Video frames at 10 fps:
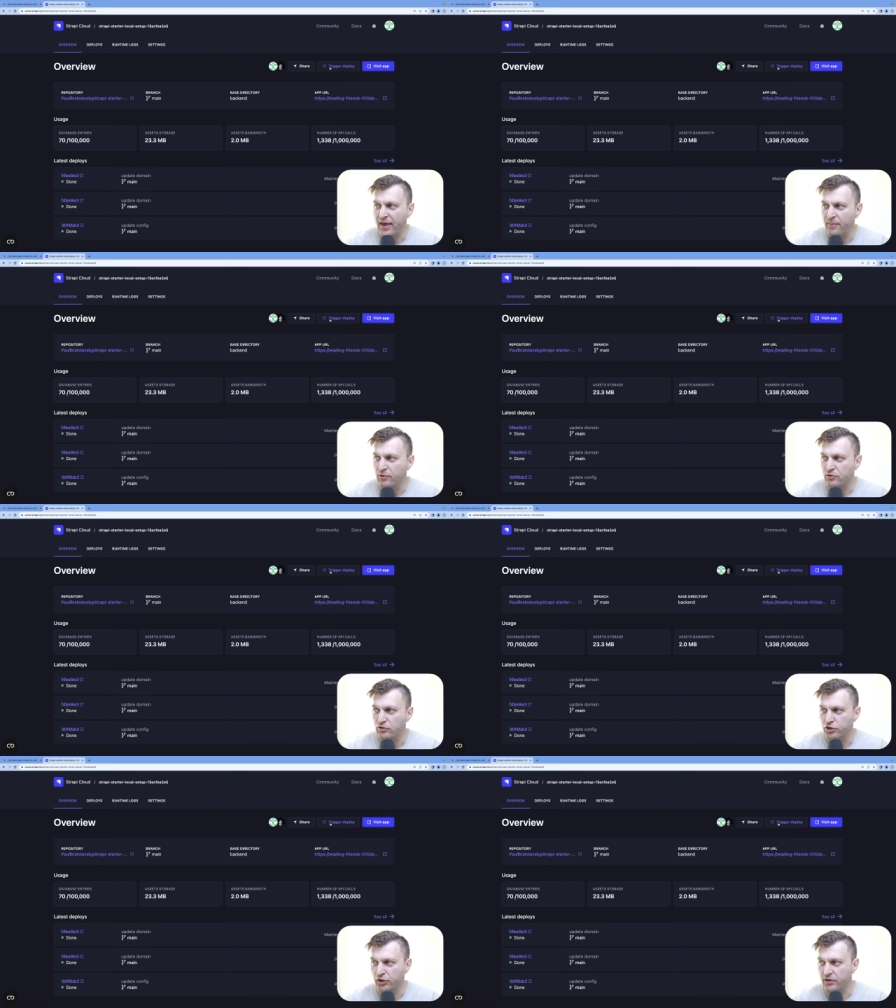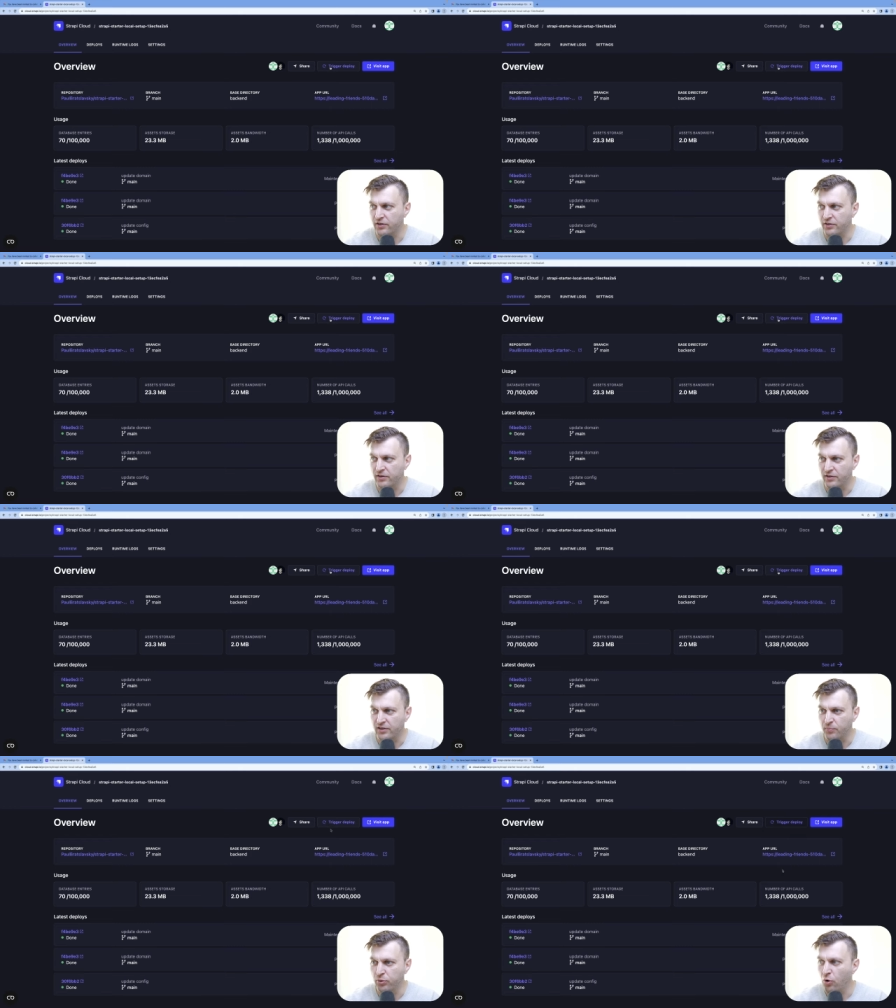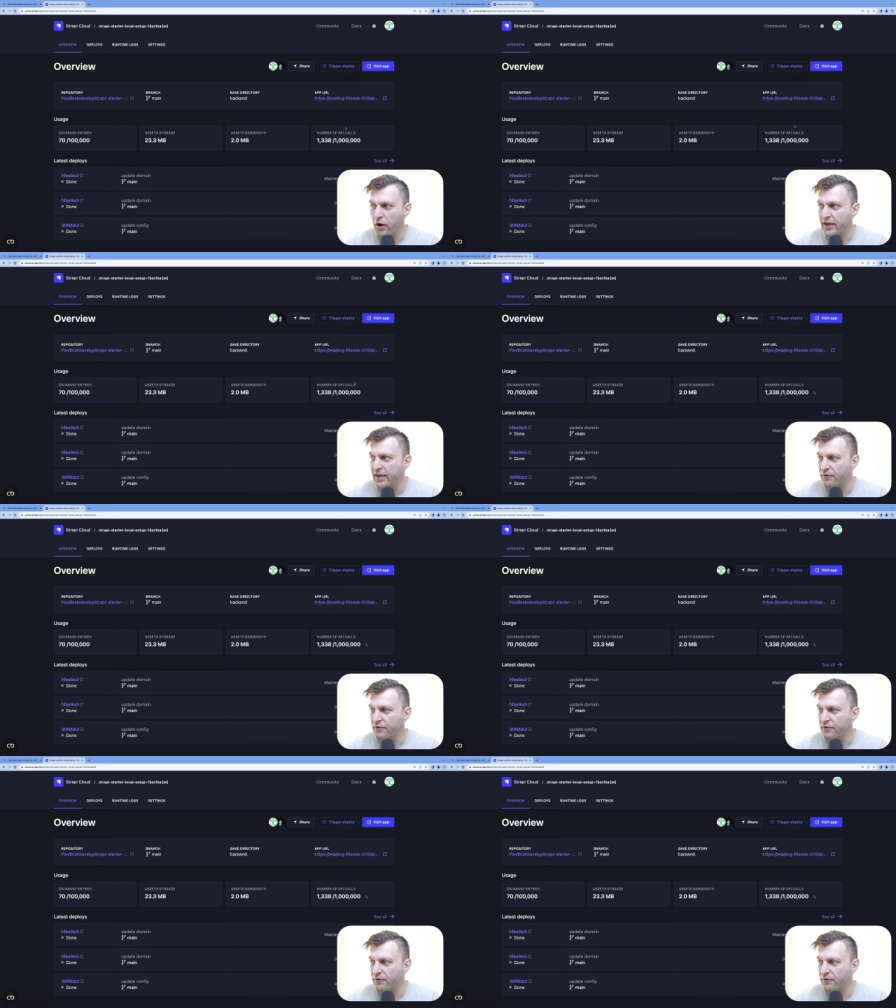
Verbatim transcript: able to trigger deploy.